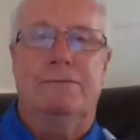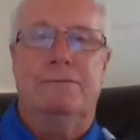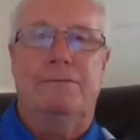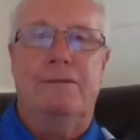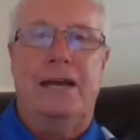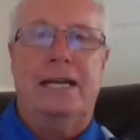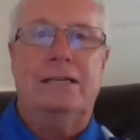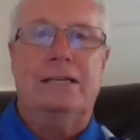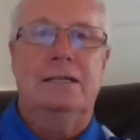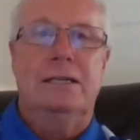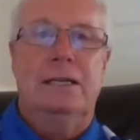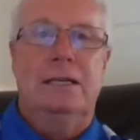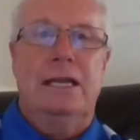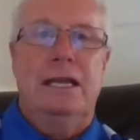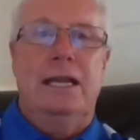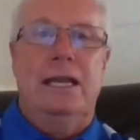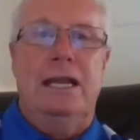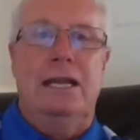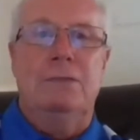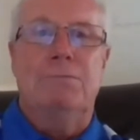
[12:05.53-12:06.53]
effect
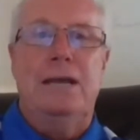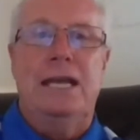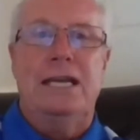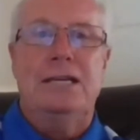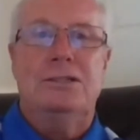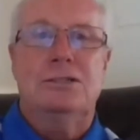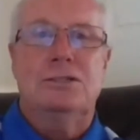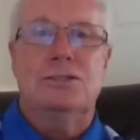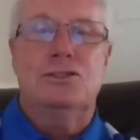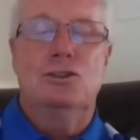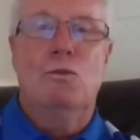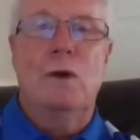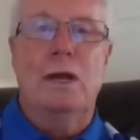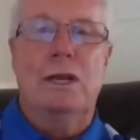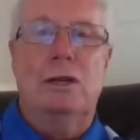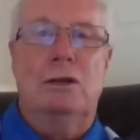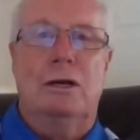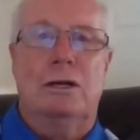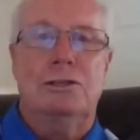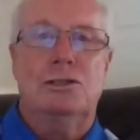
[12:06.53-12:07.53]
in patients who
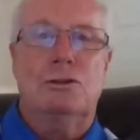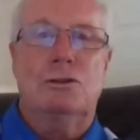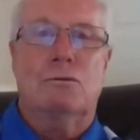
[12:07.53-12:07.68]
went on